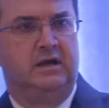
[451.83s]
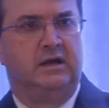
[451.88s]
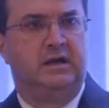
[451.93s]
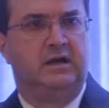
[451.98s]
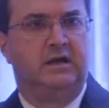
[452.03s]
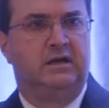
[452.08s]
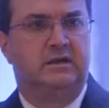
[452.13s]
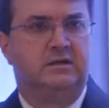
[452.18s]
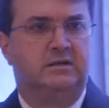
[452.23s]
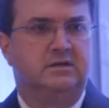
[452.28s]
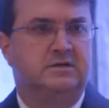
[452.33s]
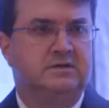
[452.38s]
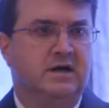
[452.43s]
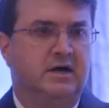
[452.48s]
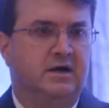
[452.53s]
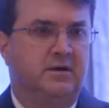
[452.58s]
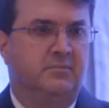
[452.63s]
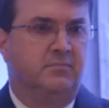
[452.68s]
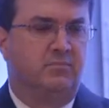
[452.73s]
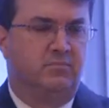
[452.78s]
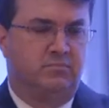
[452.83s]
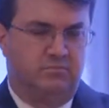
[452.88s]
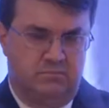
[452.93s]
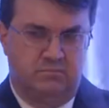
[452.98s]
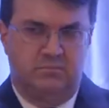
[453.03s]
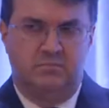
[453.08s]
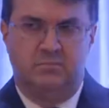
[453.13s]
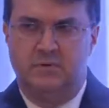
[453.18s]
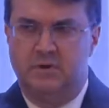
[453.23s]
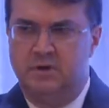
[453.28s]
And
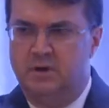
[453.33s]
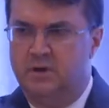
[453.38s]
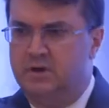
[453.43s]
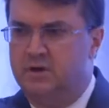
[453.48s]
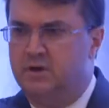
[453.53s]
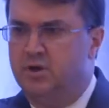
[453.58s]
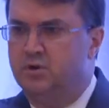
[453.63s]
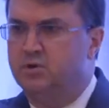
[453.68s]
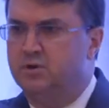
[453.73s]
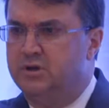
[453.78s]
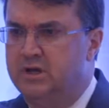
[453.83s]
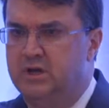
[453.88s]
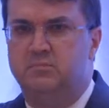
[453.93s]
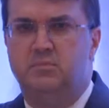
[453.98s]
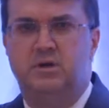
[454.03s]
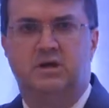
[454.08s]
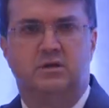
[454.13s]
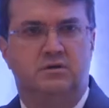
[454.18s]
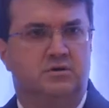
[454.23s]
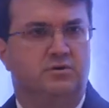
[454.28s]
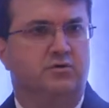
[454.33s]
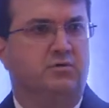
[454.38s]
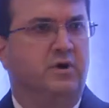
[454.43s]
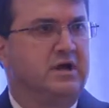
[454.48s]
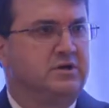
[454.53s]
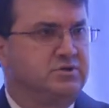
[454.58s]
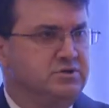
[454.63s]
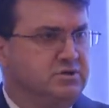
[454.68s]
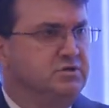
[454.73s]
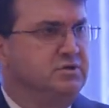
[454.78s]
you lead me in the
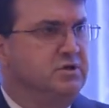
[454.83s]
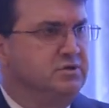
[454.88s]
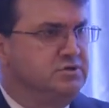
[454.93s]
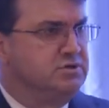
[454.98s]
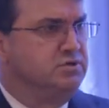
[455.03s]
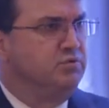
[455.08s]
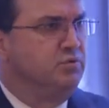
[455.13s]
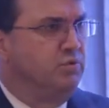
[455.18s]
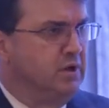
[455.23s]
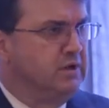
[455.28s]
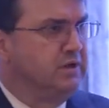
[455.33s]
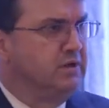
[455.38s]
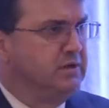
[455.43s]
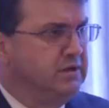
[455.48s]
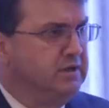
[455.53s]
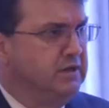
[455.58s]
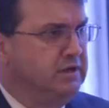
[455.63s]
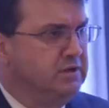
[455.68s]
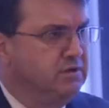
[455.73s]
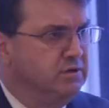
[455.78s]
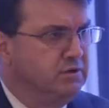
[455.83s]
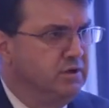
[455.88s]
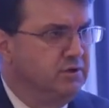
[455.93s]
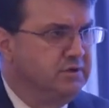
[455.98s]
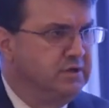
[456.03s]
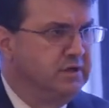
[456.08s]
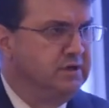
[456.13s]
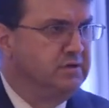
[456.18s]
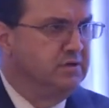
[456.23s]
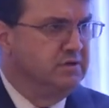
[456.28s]
direction that you want to lead. You
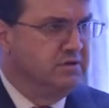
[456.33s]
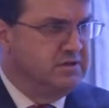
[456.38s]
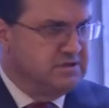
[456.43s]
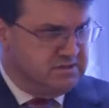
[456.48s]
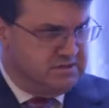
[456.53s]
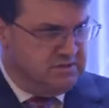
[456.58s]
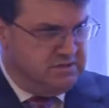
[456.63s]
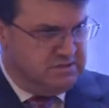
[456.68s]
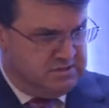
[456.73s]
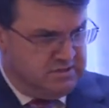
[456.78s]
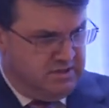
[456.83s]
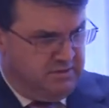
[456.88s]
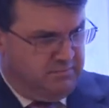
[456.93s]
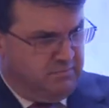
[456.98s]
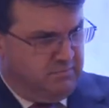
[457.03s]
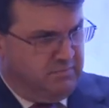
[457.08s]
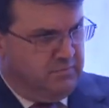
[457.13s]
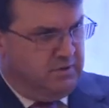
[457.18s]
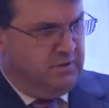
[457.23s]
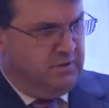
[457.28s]
don't need to listen to some